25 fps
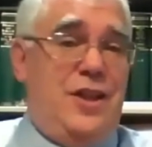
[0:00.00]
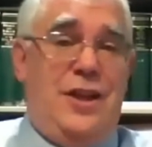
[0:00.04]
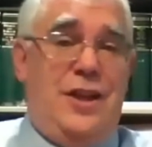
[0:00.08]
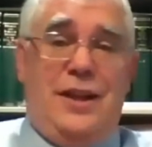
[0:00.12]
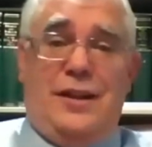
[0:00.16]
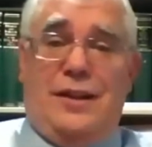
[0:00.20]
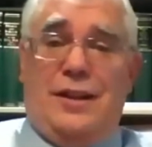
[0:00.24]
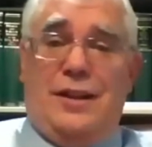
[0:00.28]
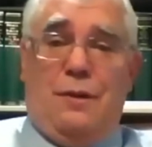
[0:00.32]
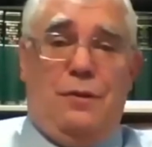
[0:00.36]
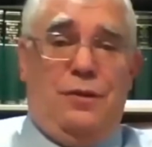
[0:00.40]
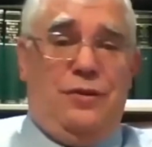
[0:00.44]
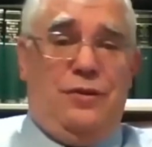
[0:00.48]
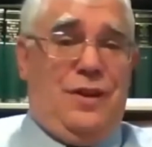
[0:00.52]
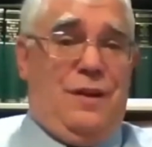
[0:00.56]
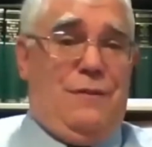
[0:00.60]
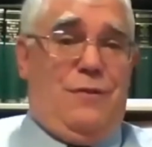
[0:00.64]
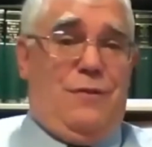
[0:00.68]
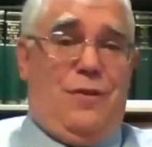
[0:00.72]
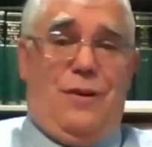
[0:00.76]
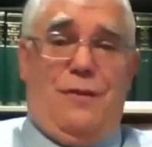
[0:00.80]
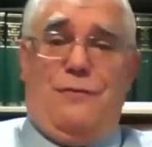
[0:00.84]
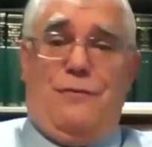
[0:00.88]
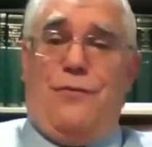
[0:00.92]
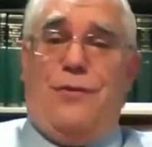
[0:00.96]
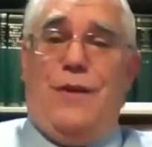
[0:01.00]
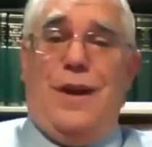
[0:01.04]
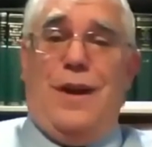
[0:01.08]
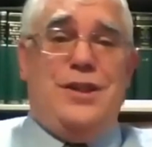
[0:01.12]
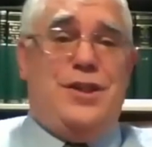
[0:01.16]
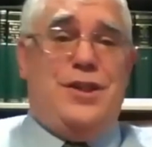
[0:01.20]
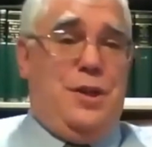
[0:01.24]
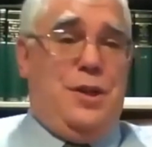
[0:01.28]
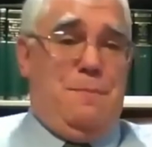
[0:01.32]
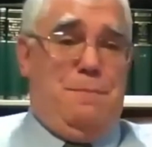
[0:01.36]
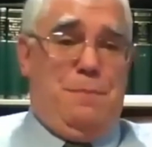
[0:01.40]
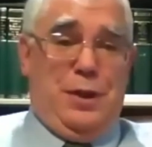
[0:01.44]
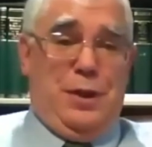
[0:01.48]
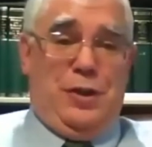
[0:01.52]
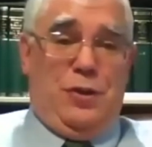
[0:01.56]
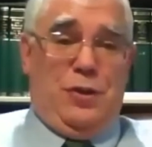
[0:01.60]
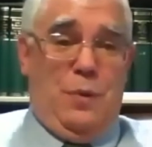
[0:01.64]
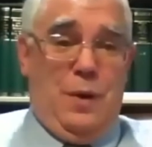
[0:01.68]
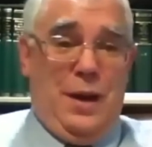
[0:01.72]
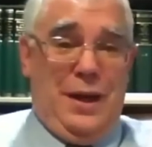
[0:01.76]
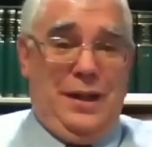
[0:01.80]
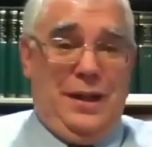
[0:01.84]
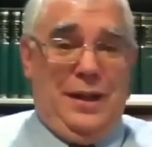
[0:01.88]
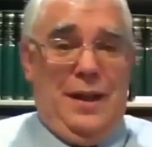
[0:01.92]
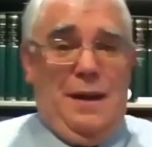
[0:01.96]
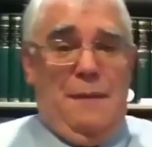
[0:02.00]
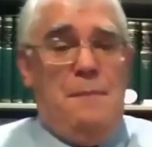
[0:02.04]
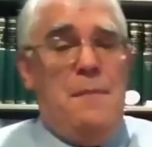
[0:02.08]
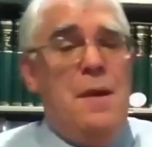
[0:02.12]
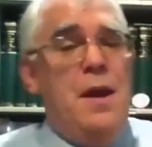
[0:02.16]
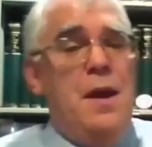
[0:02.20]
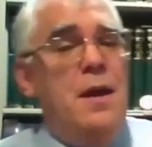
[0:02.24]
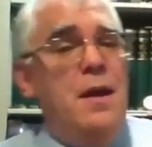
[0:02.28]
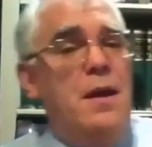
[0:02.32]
that there was ever a friendship between them.